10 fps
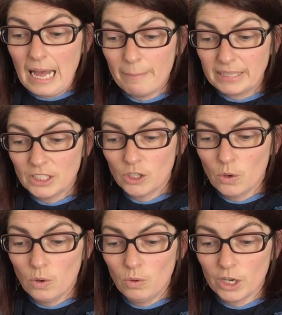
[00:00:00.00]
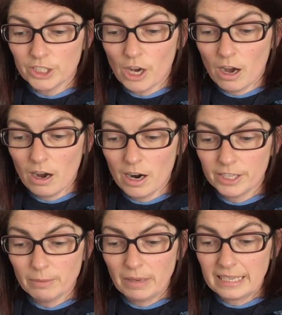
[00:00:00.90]
And Mrs. Coco looked
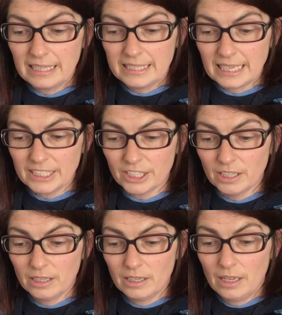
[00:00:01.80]
hard at my little sister,